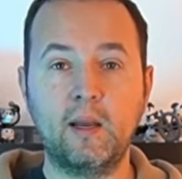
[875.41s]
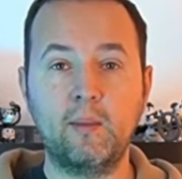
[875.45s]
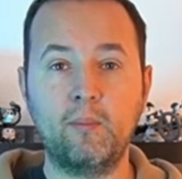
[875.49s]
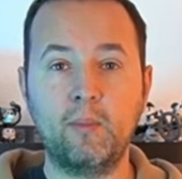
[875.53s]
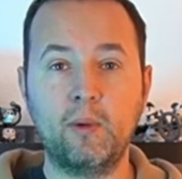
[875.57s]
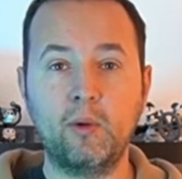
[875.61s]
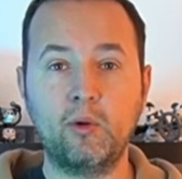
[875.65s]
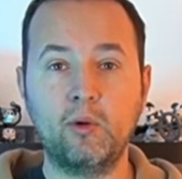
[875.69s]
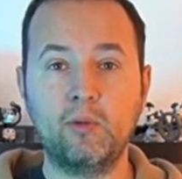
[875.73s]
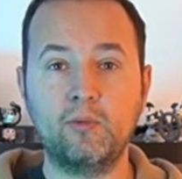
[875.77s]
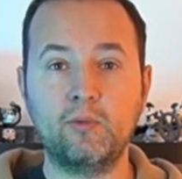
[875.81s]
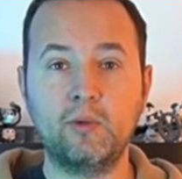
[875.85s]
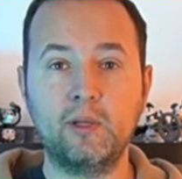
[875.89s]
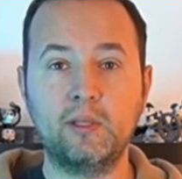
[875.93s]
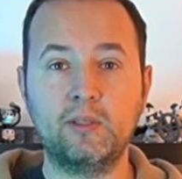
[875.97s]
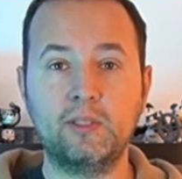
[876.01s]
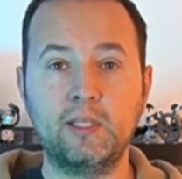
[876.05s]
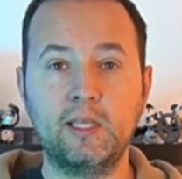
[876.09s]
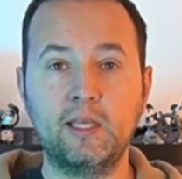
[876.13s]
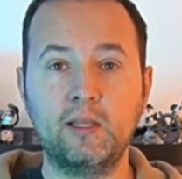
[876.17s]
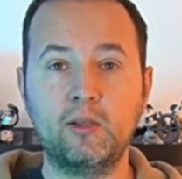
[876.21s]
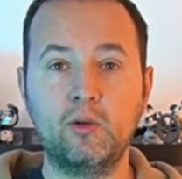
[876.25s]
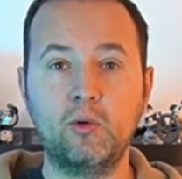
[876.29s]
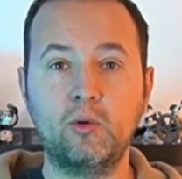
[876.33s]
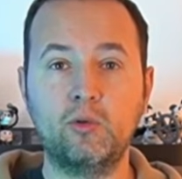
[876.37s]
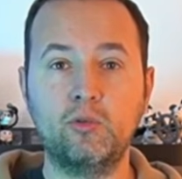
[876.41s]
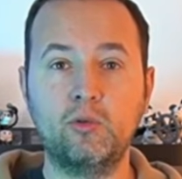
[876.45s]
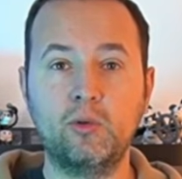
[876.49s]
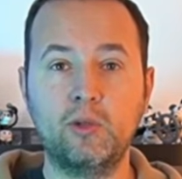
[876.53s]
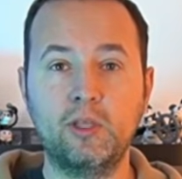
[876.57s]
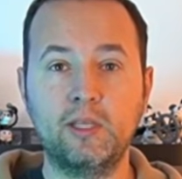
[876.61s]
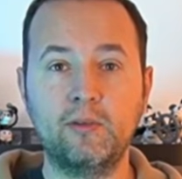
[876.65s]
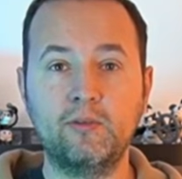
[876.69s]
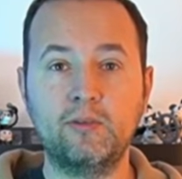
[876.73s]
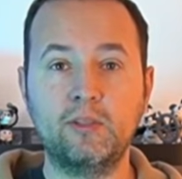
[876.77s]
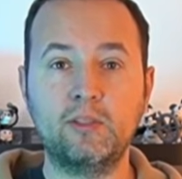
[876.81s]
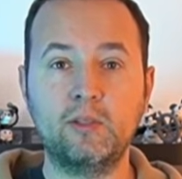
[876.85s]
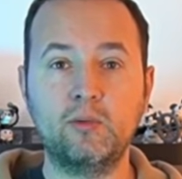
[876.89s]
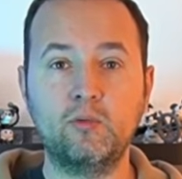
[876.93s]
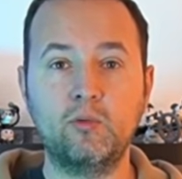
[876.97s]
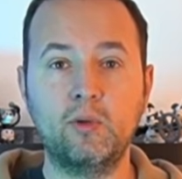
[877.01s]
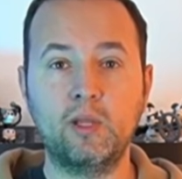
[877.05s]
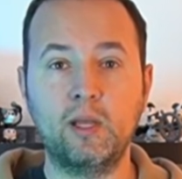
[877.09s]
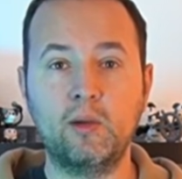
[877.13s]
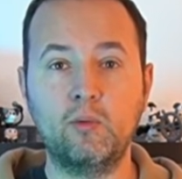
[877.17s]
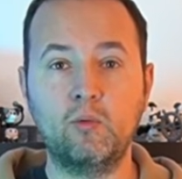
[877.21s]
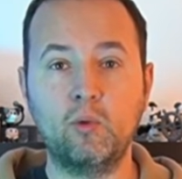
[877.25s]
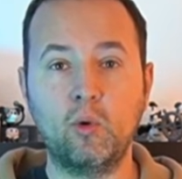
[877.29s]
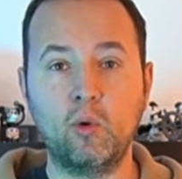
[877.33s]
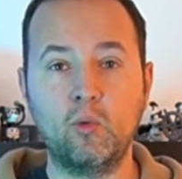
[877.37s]
but conversely it also lifts the
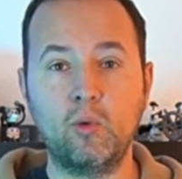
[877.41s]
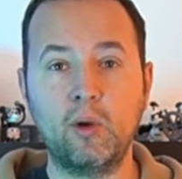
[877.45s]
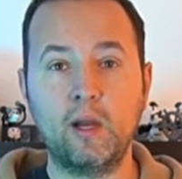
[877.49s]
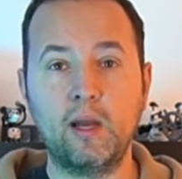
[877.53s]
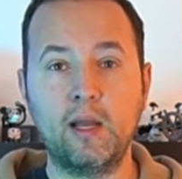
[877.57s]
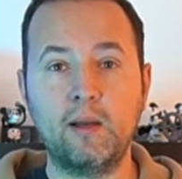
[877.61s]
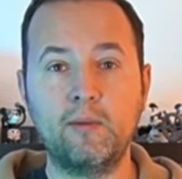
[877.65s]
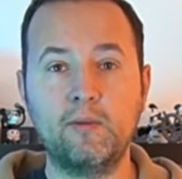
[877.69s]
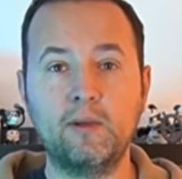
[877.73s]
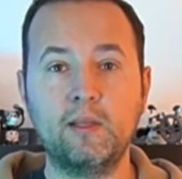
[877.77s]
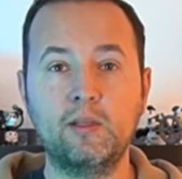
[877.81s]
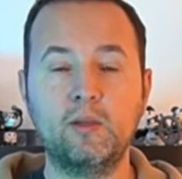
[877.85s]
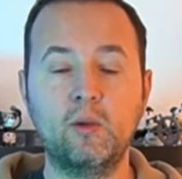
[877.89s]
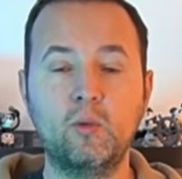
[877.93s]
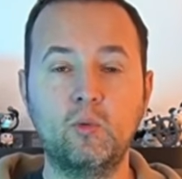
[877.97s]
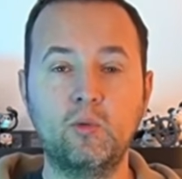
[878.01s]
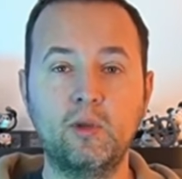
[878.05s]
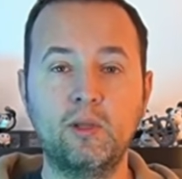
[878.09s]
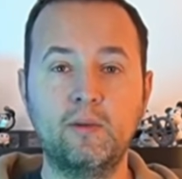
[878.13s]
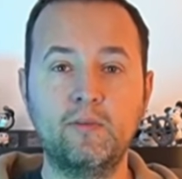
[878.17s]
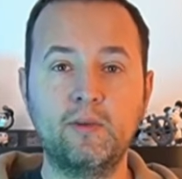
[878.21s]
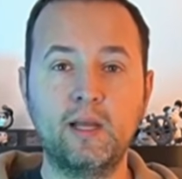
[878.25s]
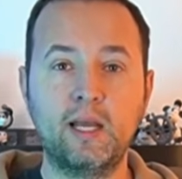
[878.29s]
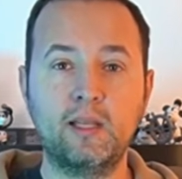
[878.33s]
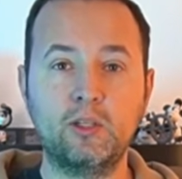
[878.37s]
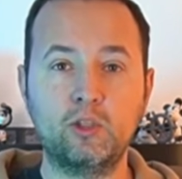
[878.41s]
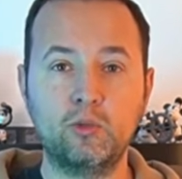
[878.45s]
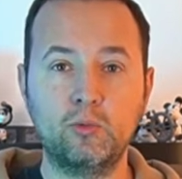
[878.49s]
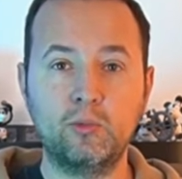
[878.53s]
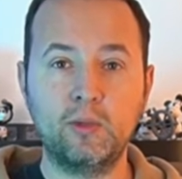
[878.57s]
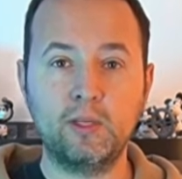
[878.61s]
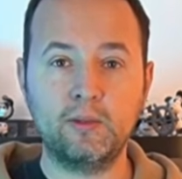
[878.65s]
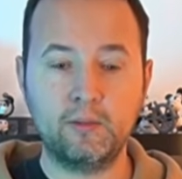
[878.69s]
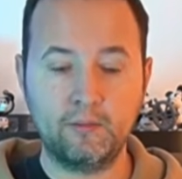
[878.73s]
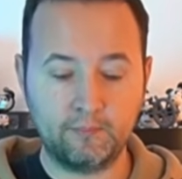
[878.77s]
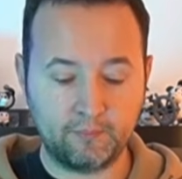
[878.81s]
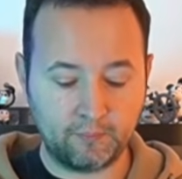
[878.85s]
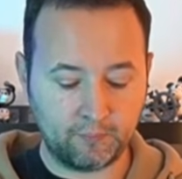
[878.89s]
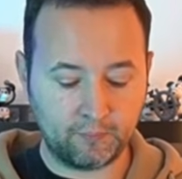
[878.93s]
rear roller if it's only vacuuming.